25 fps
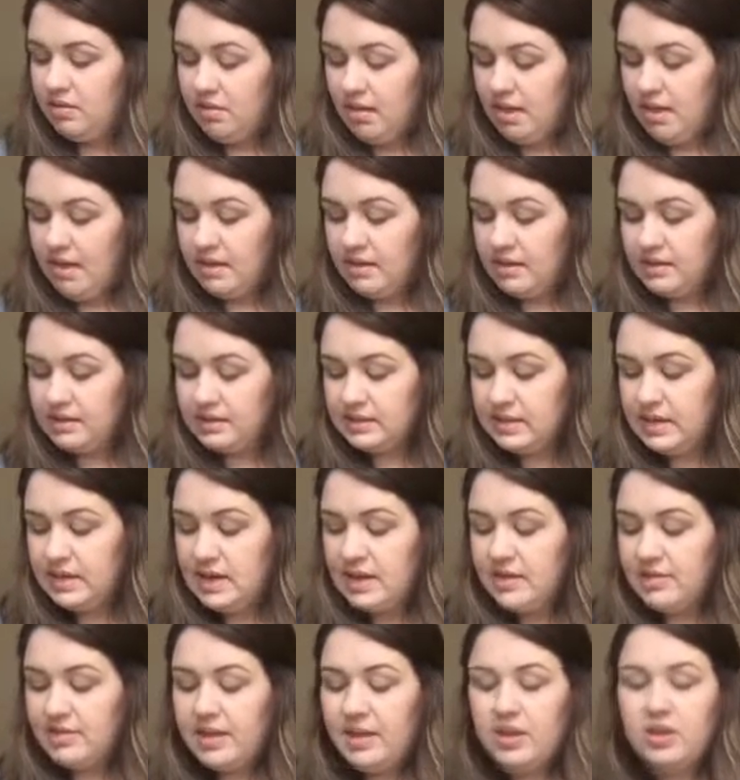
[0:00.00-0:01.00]
things.
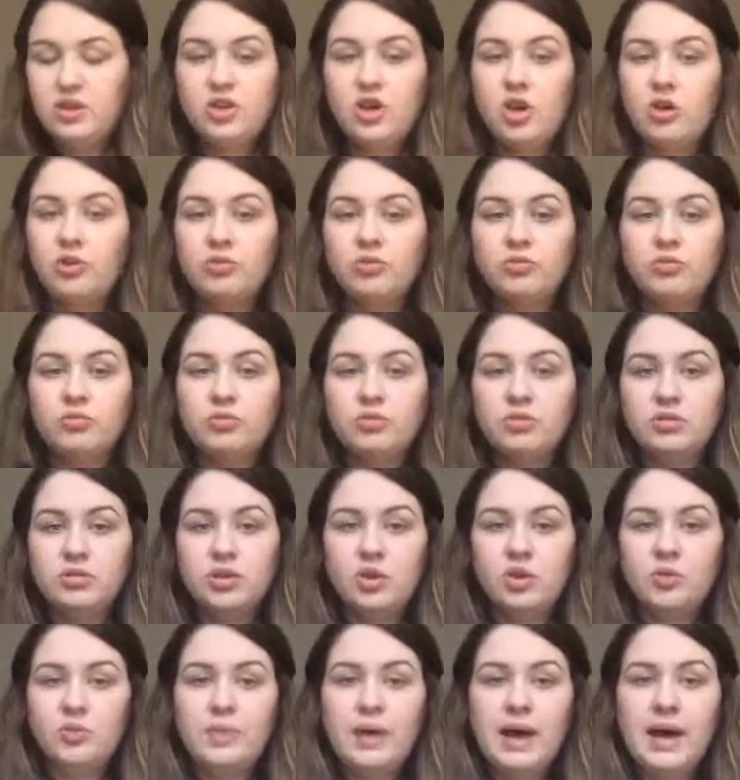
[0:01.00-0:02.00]
They're non
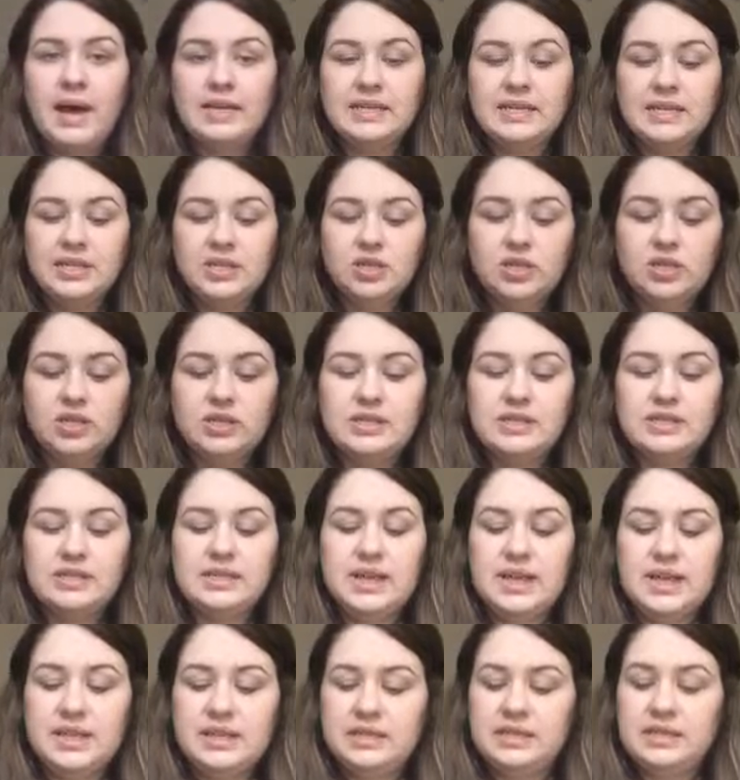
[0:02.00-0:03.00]
non-padded, just
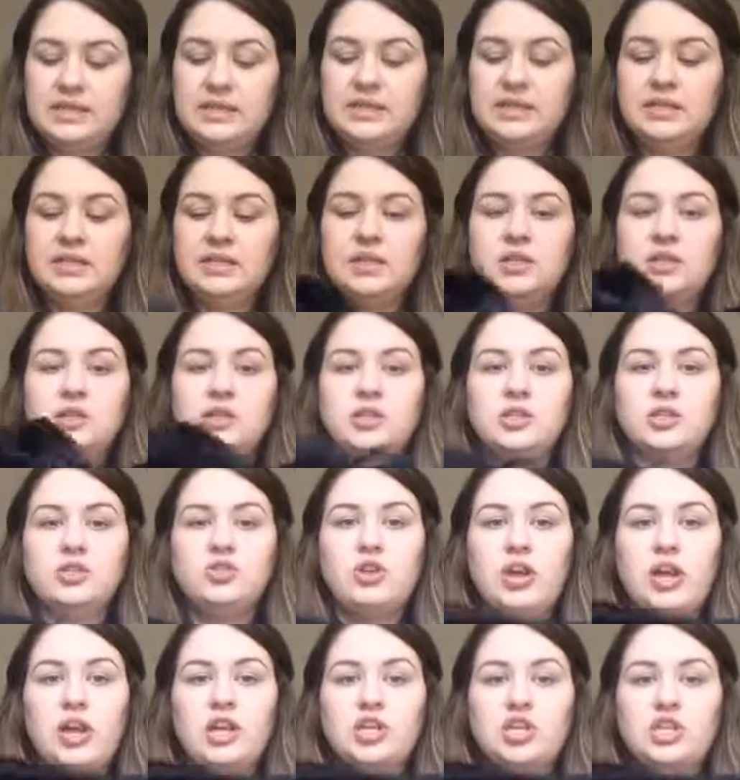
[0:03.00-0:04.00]
standard
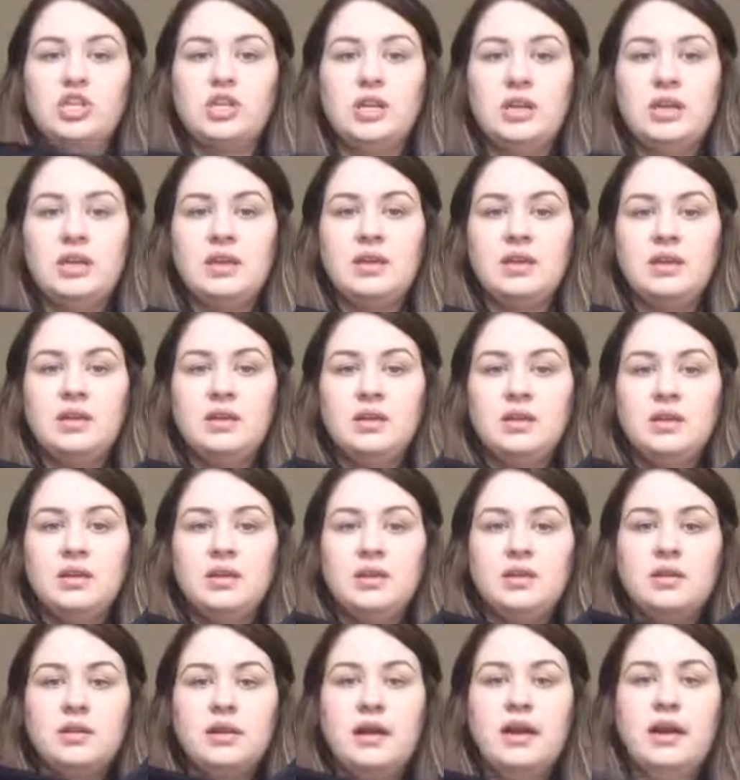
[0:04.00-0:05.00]
stretchy
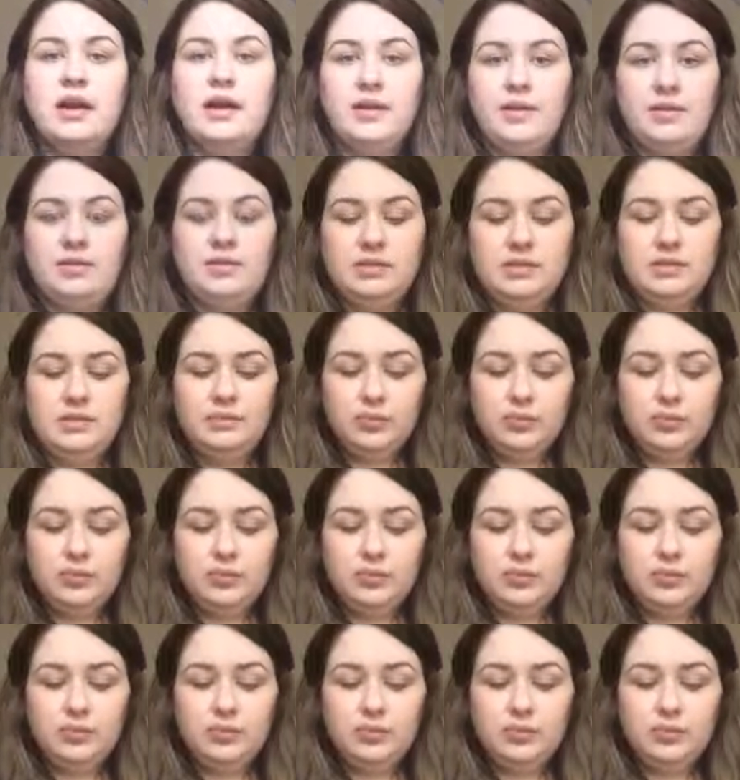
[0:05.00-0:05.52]
uh, sports bras.